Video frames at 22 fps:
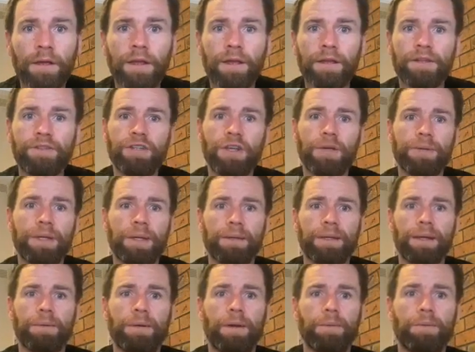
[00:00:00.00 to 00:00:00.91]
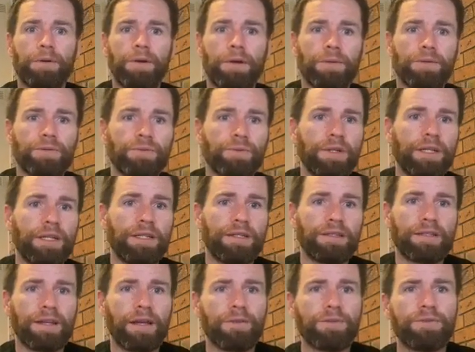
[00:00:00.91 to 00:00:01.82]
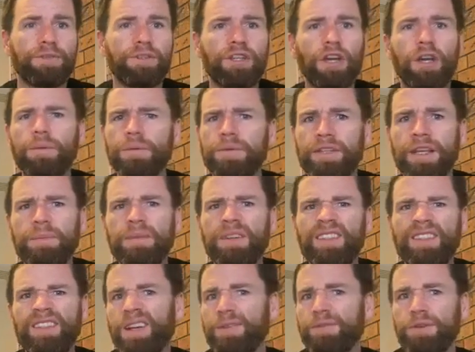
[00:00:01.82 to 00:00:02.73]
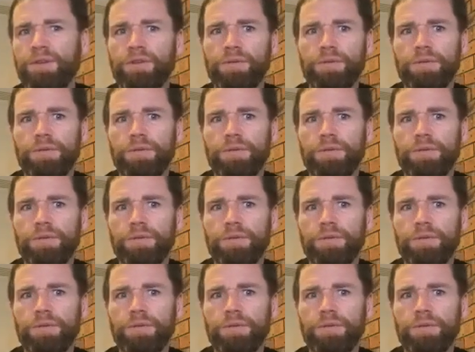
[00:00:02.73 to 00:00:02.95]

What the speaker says: The term kept coming up when I was reading stuff. Send me the stuff you were